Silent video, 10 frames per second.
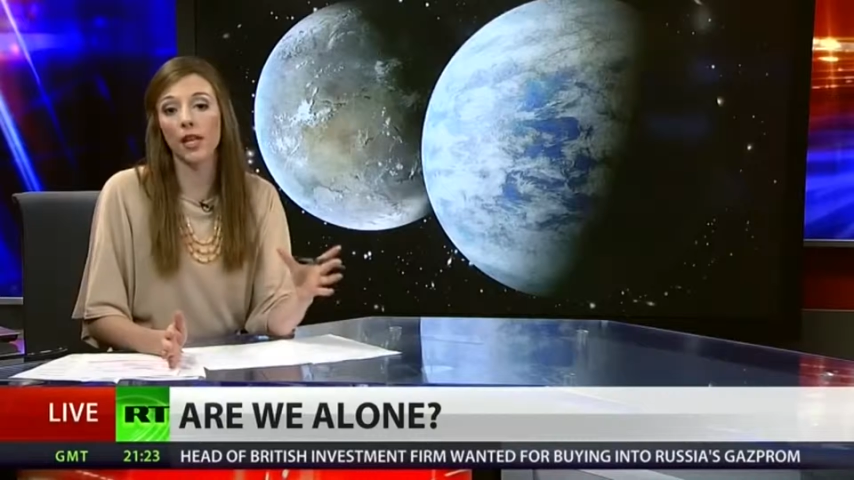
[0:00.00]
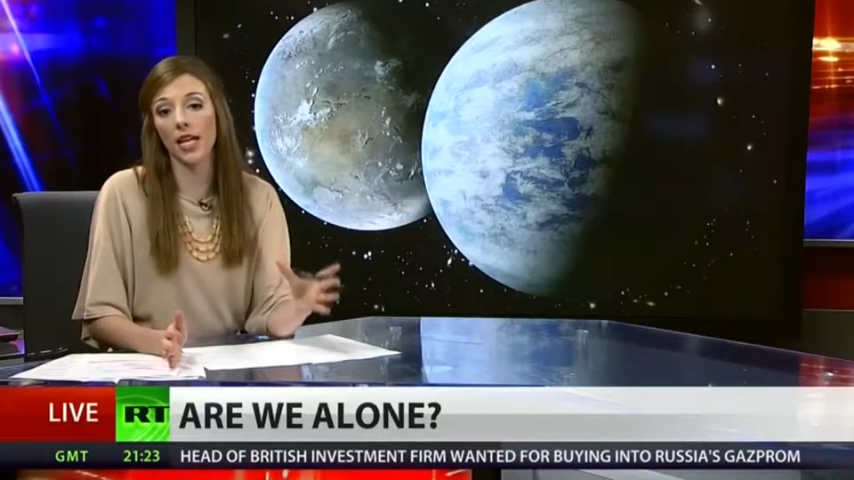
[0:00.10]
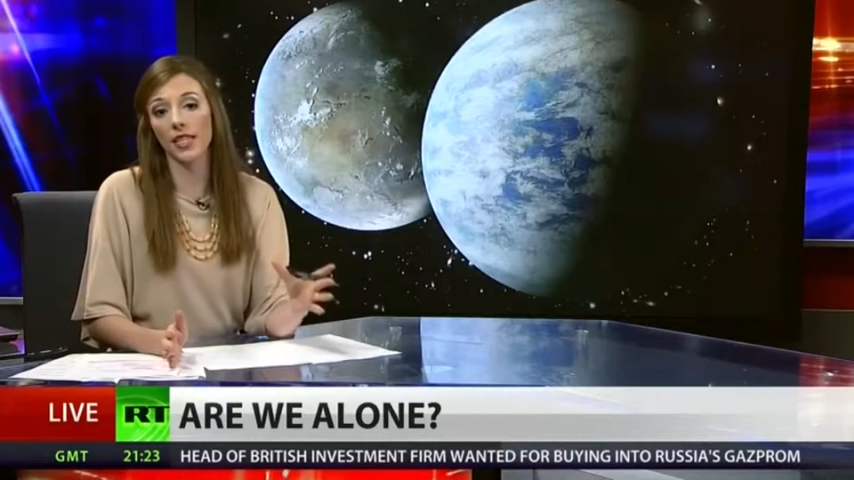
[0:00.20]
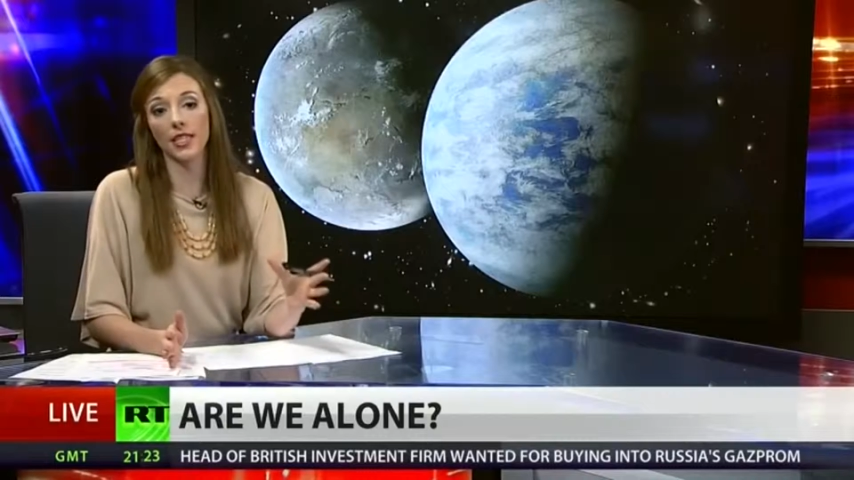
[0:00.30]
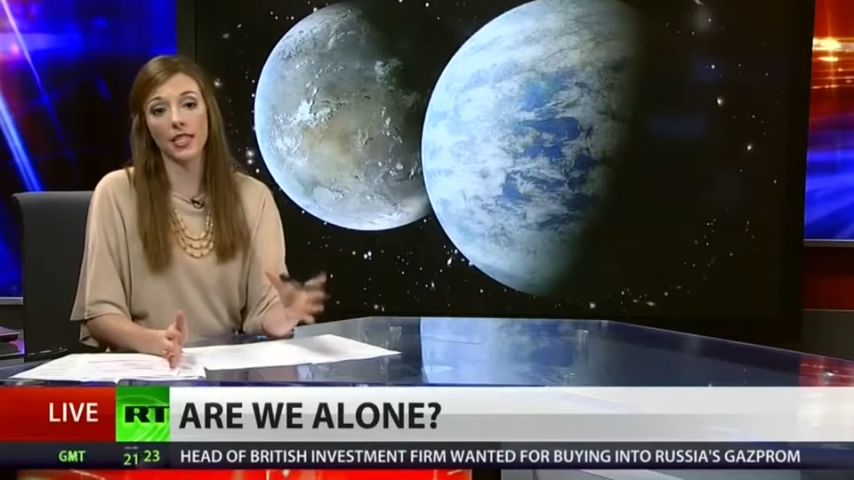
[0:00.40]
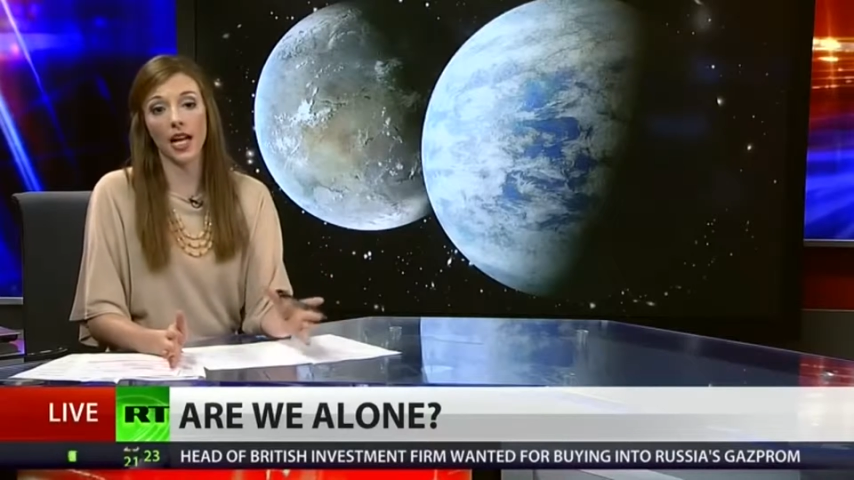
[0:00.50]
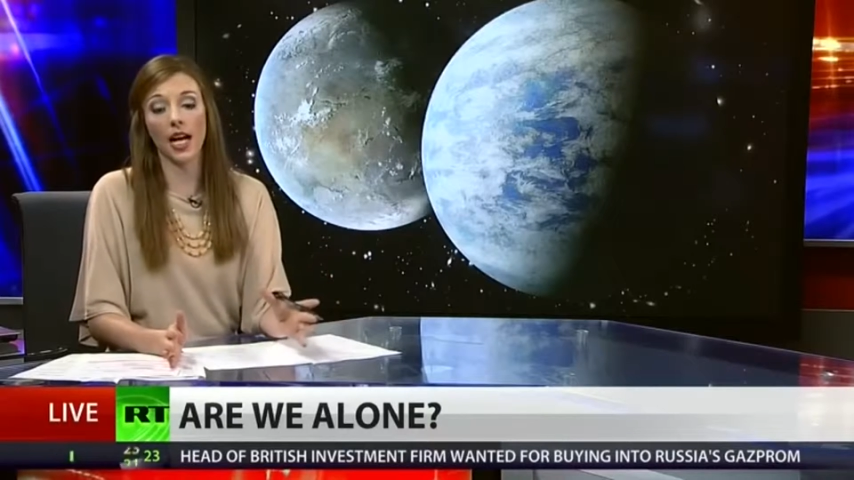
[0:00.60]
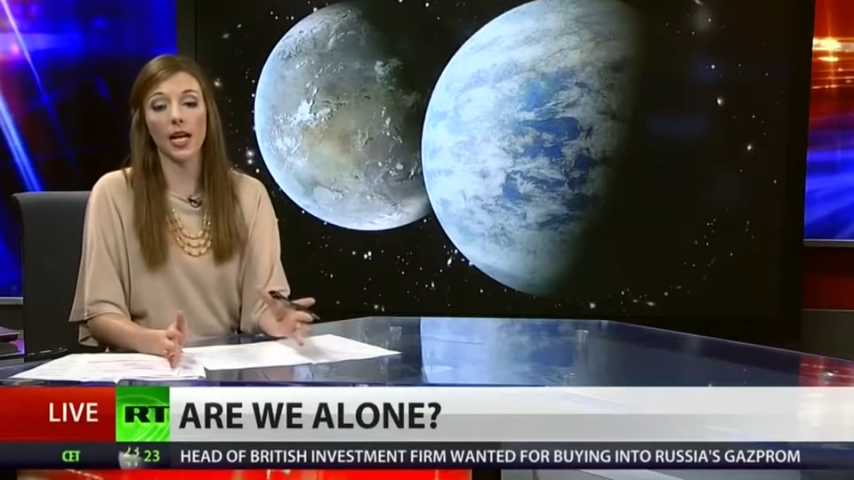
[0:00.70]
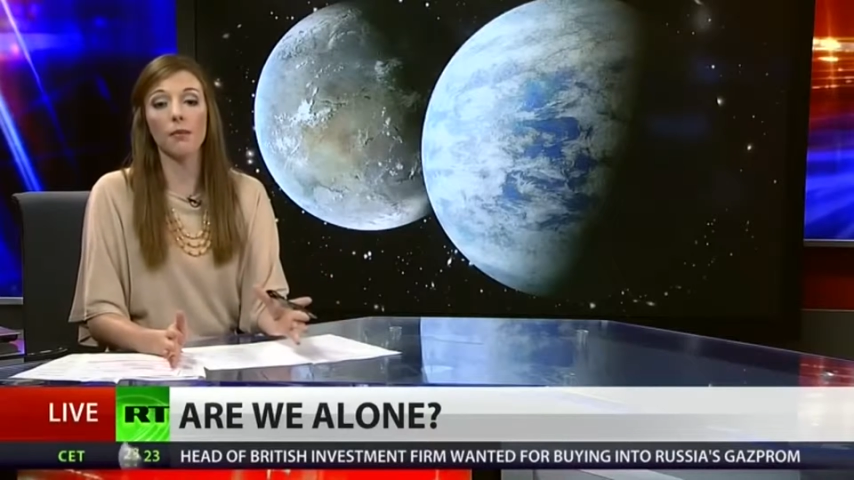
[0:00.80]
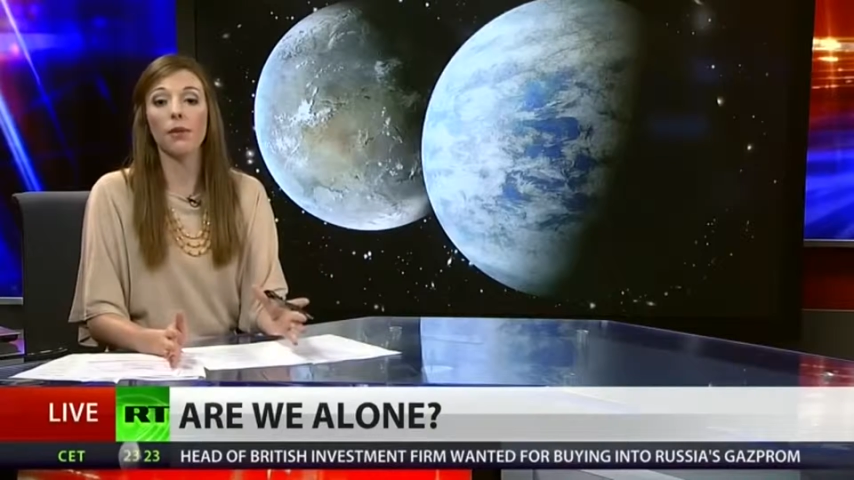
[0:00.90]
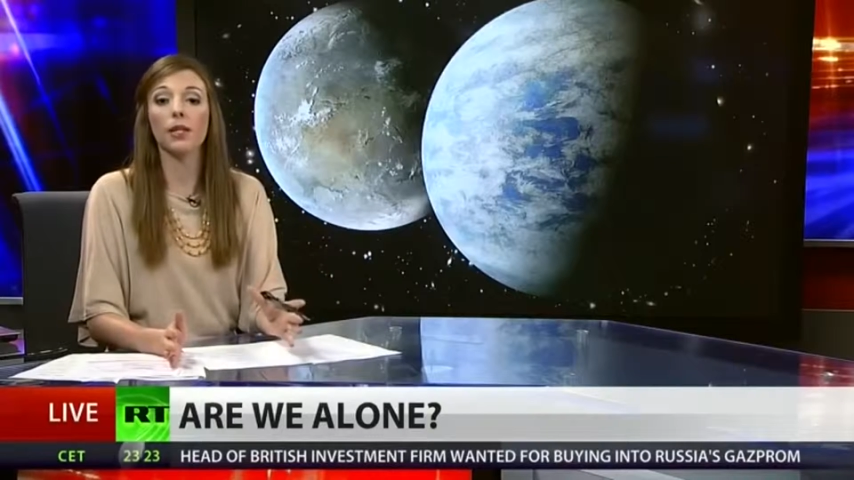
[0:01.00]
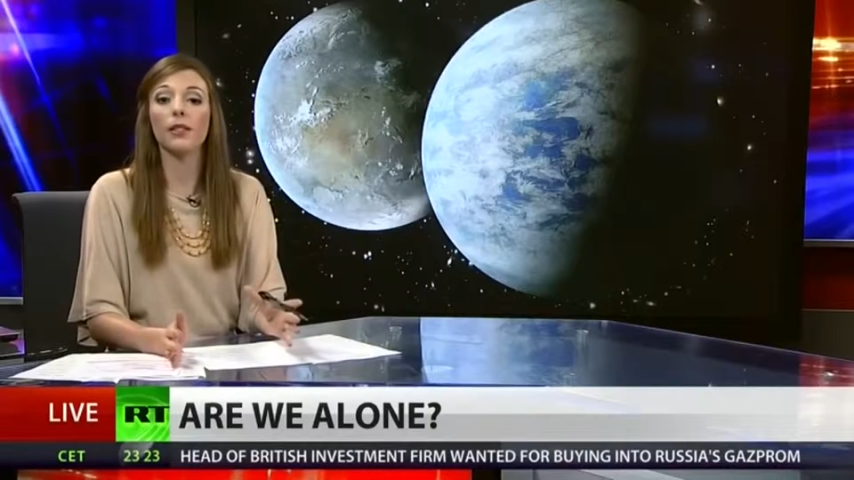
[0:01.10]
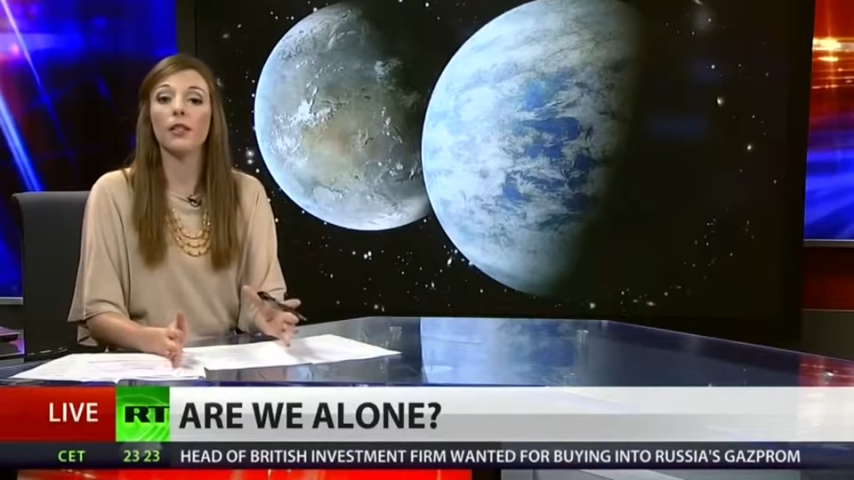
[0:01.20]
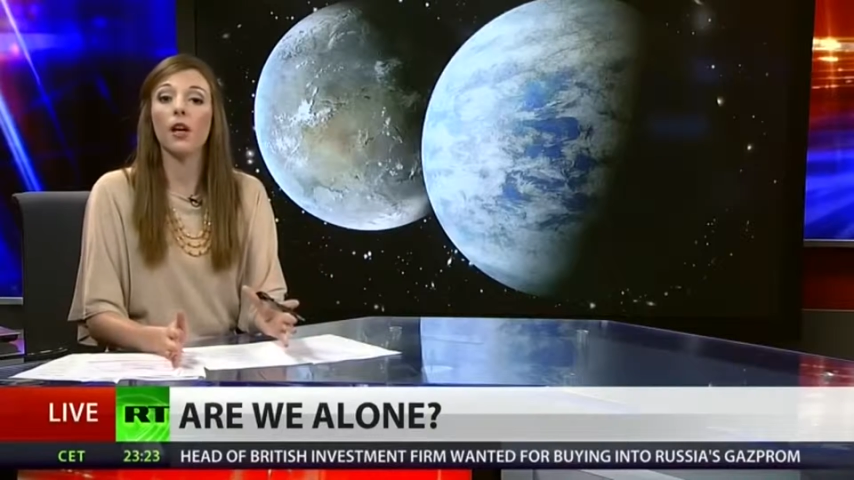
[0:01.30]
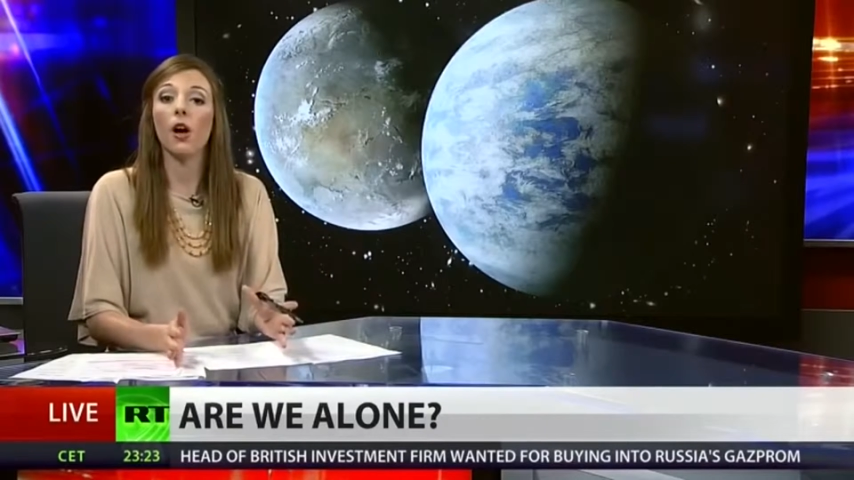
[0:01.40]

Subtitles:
of light in the sky, but